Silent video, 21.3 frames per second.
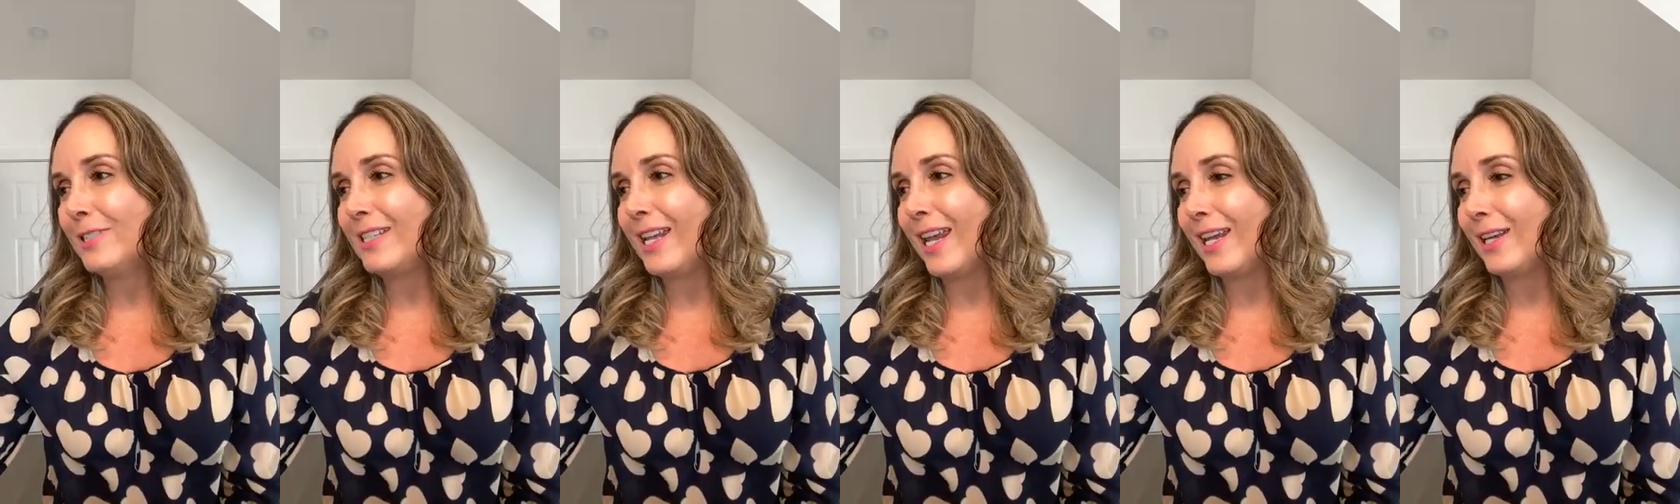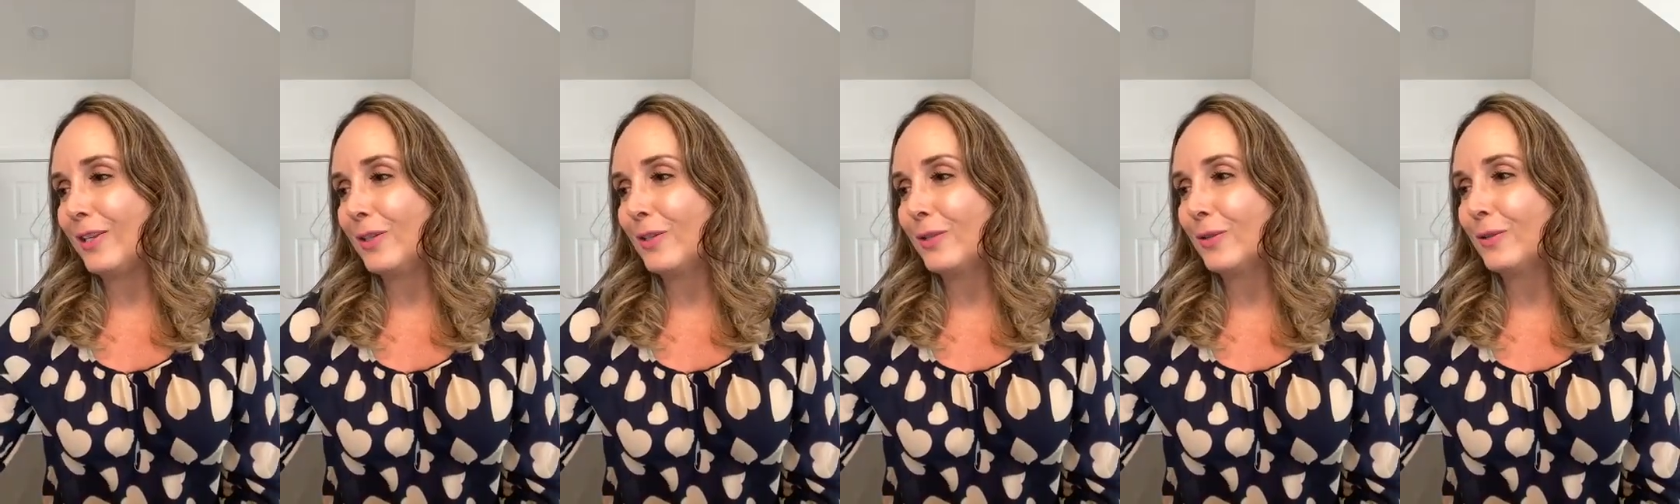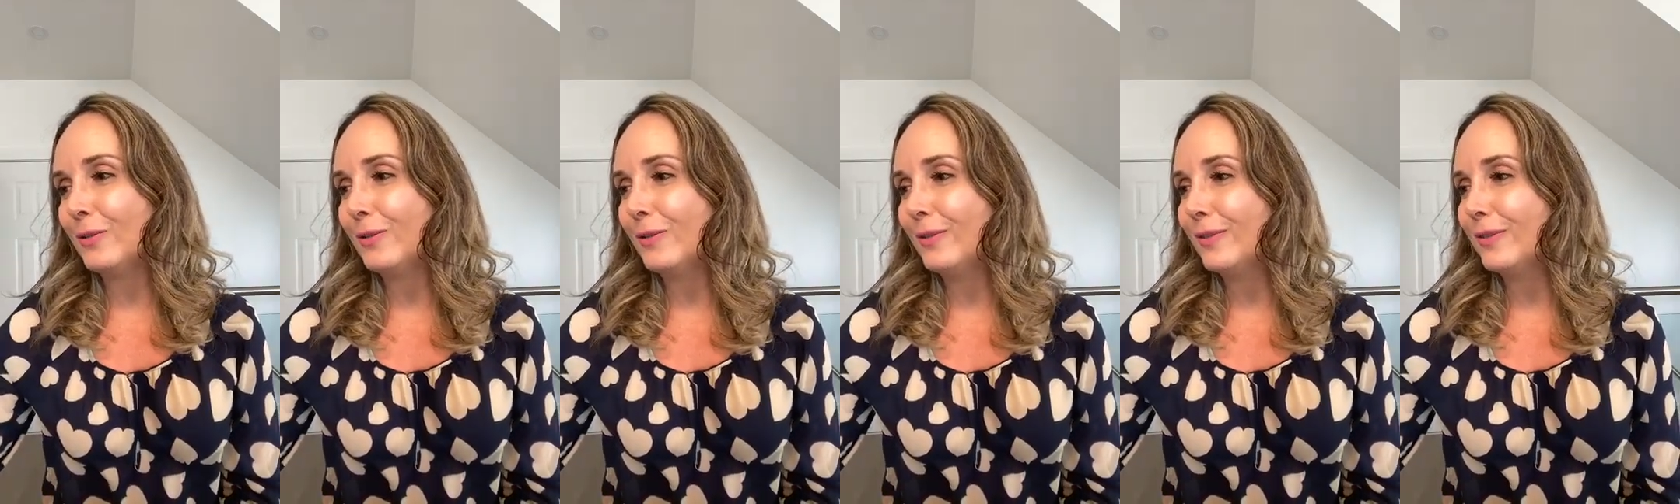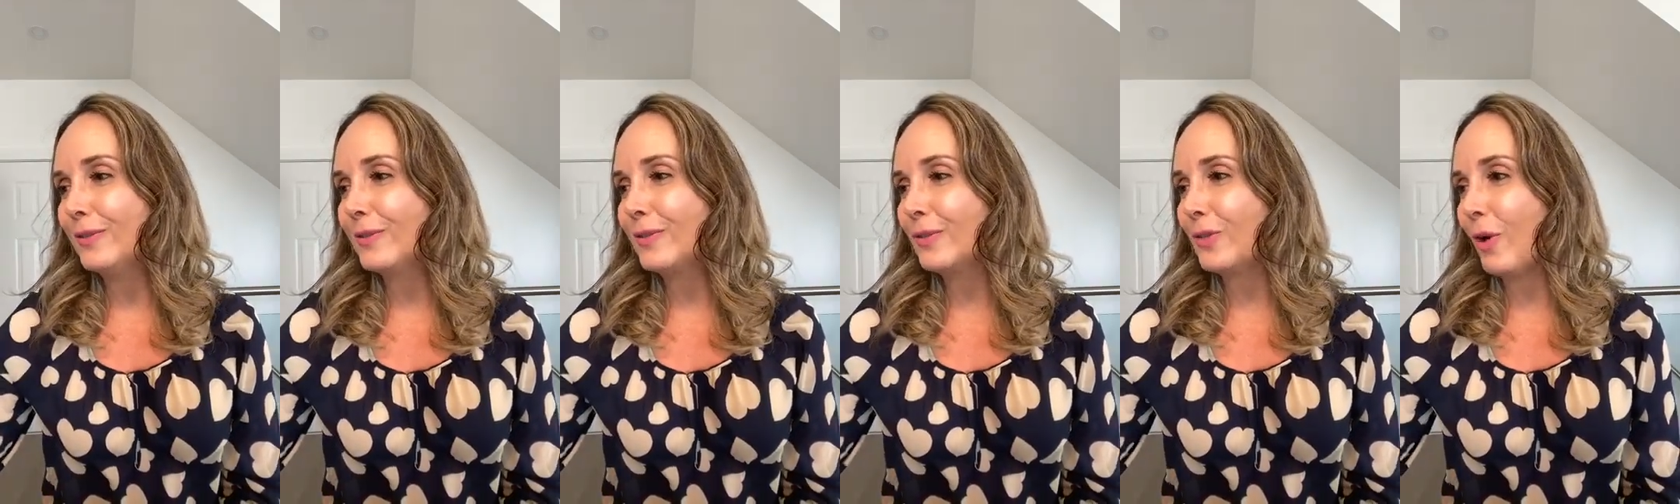thank you
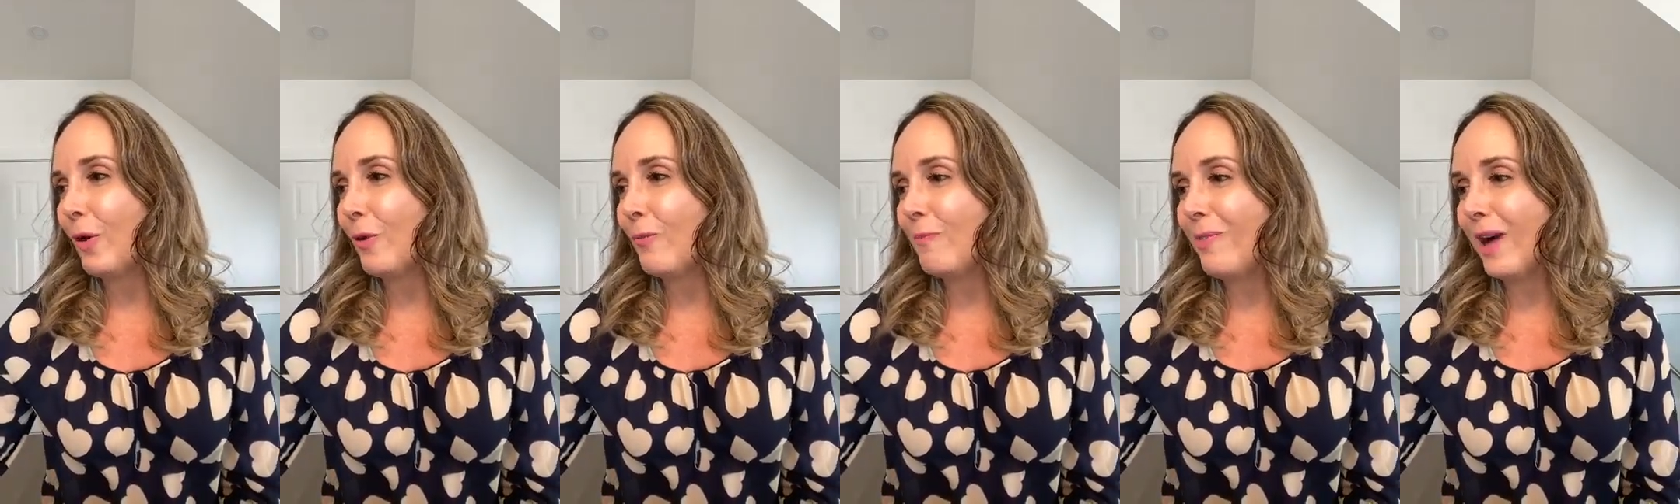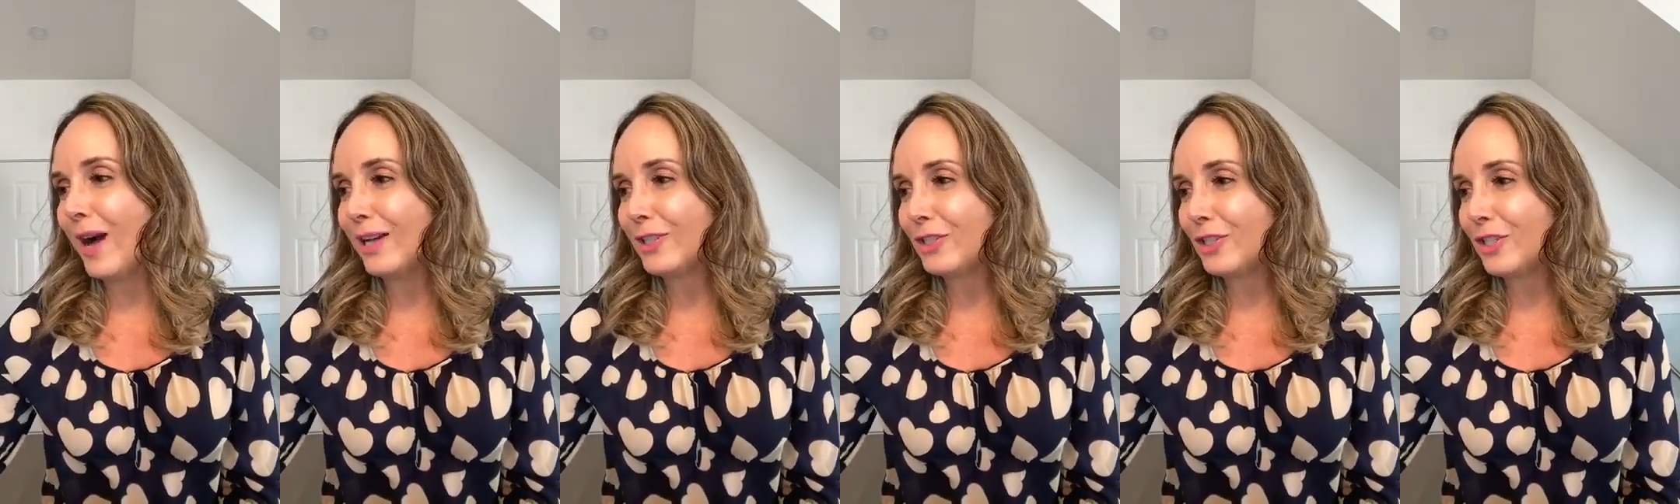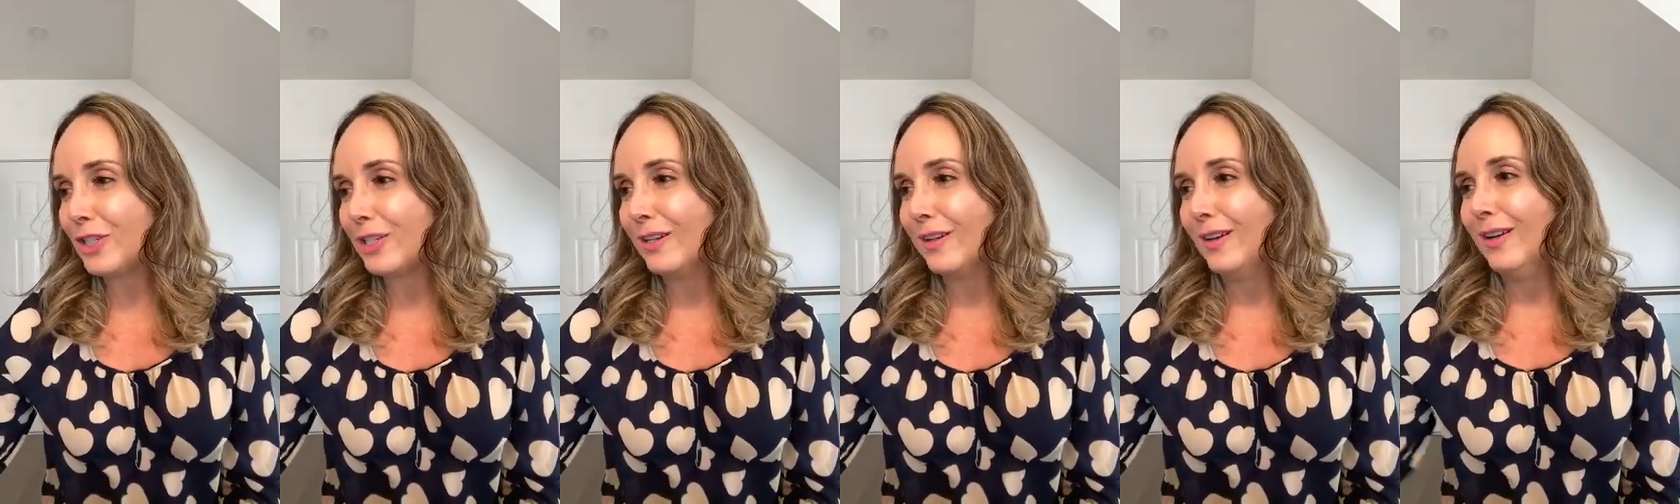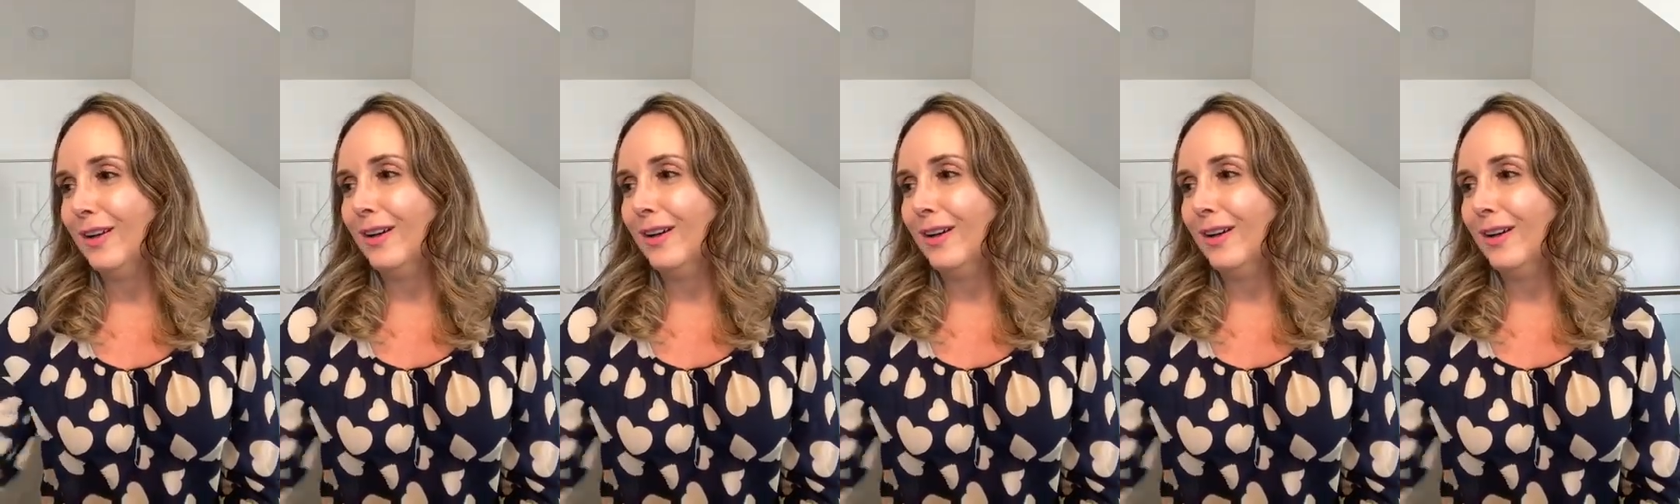so much